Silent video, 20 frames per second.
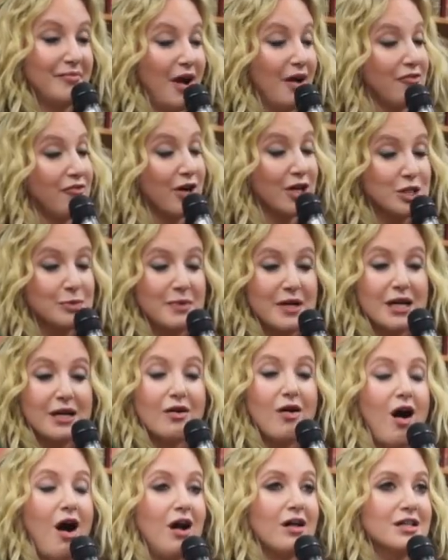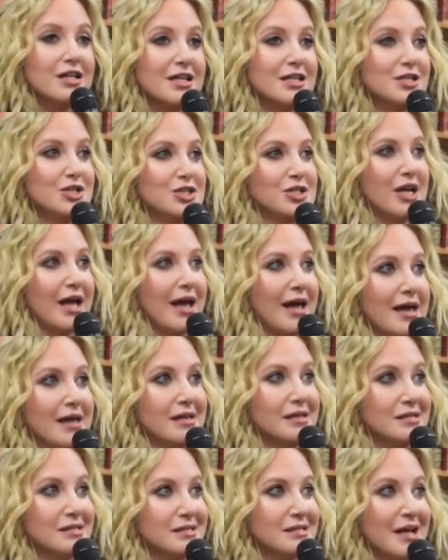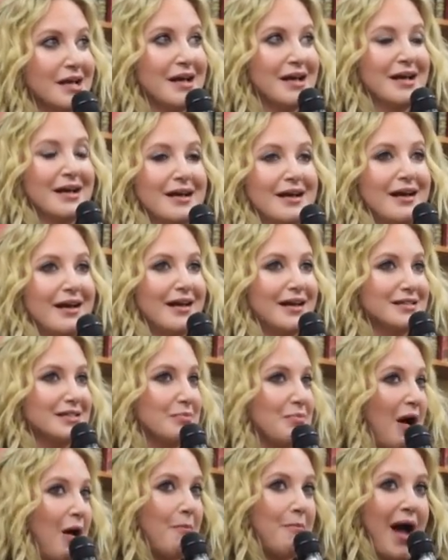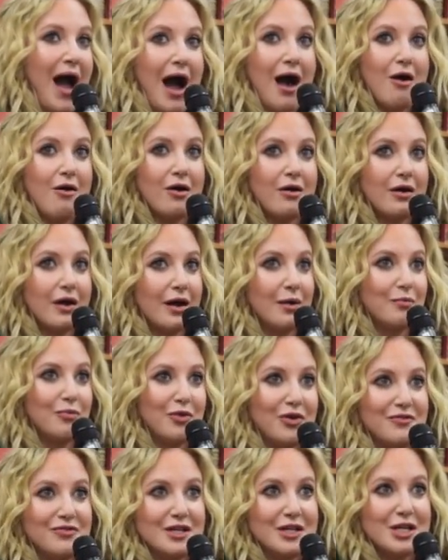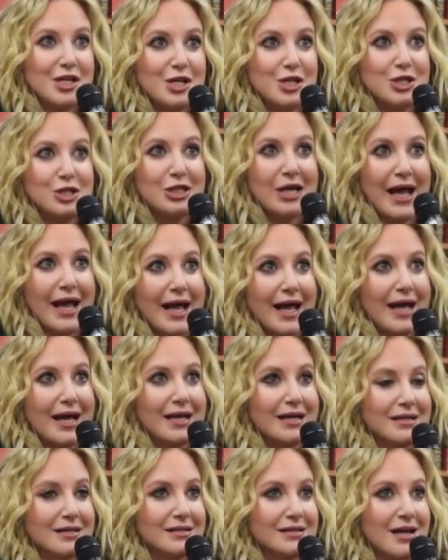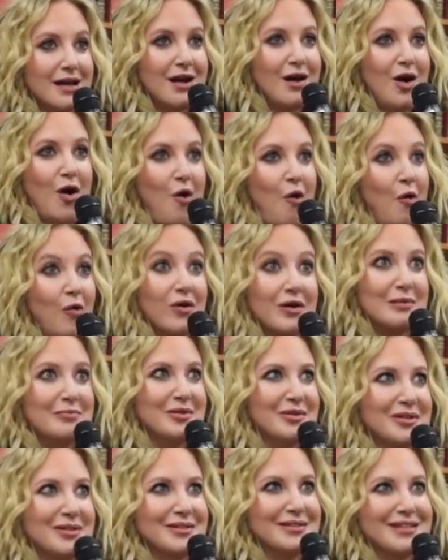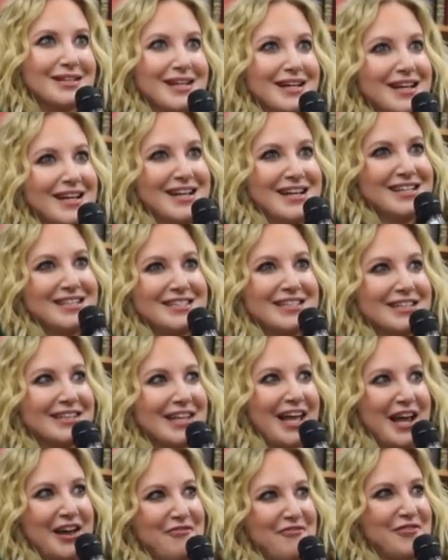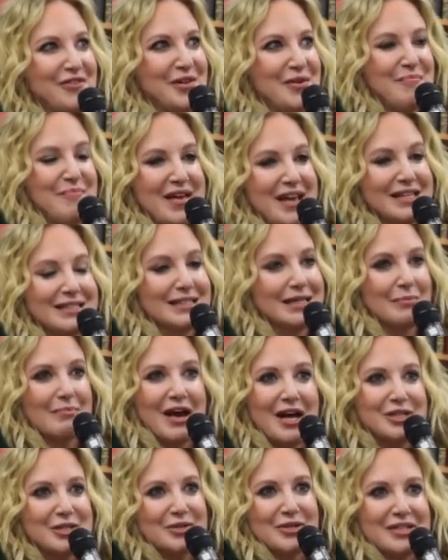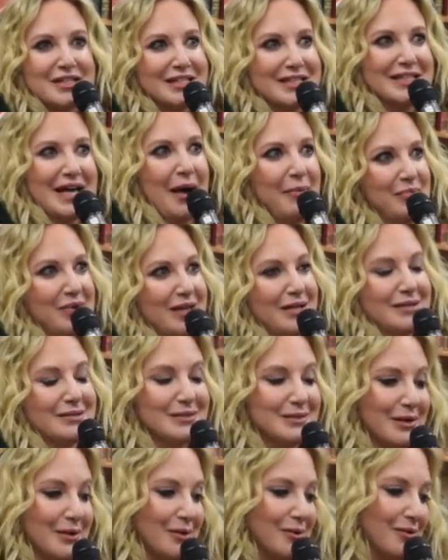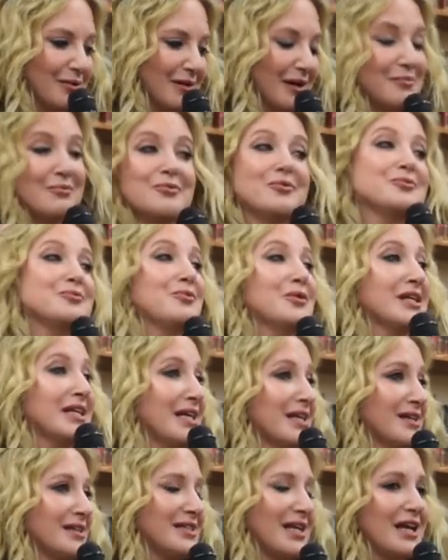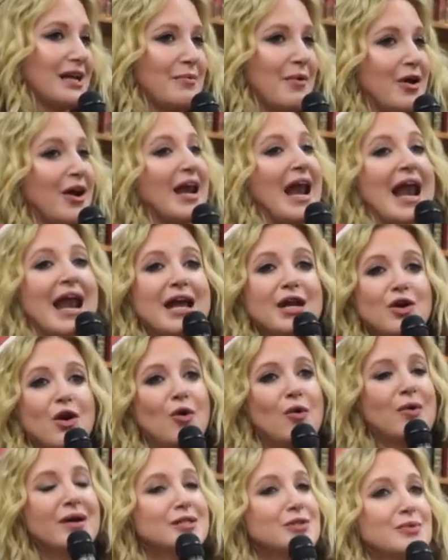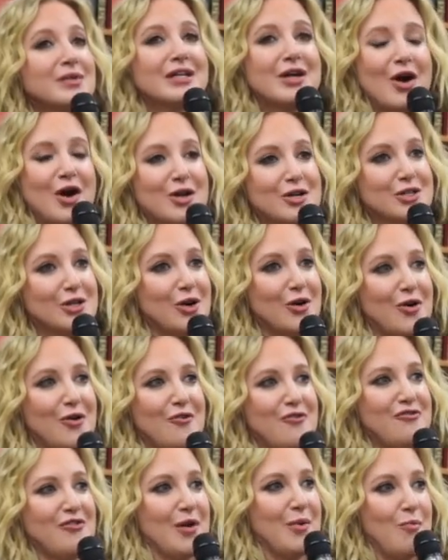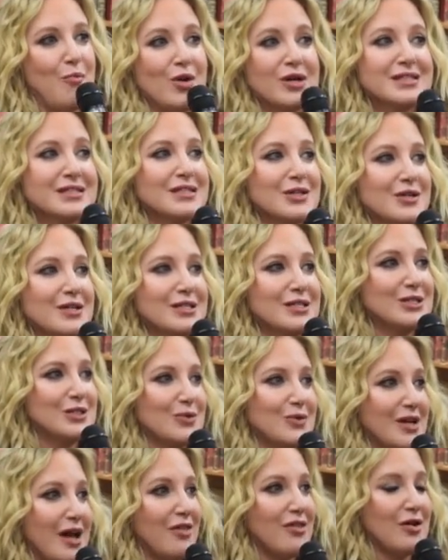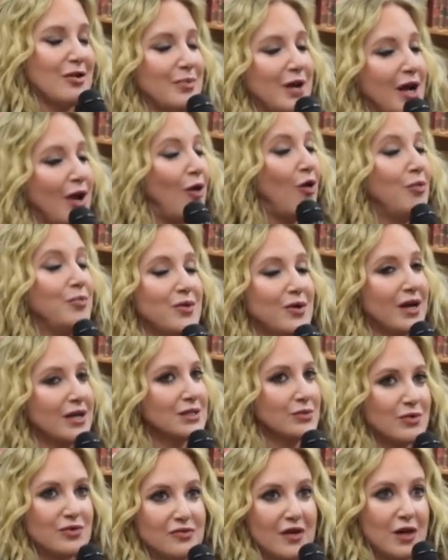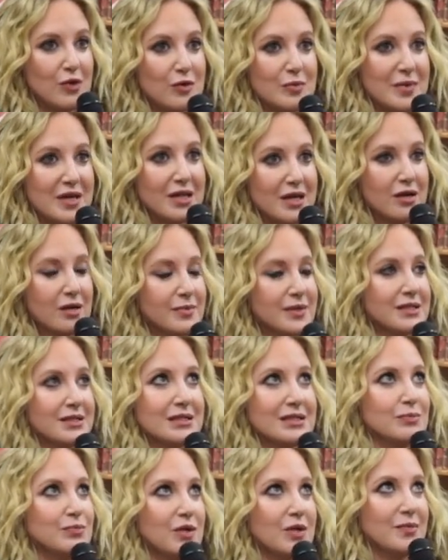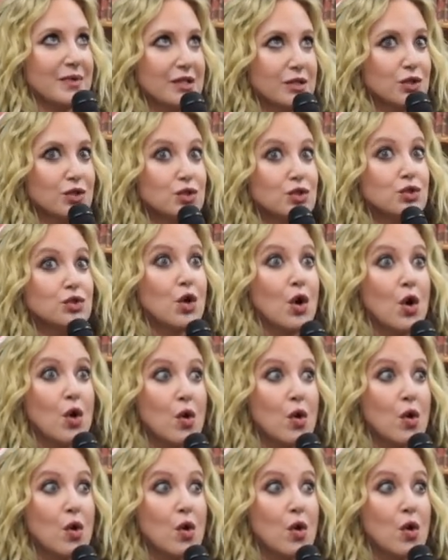a freshman in college, and it's about power and privilege and horrible, delightful, amazing, magical things happening. So I'm really excited about it. And I know it's really hard to go from one series to another, but I hope you guys will follow me there because this book means so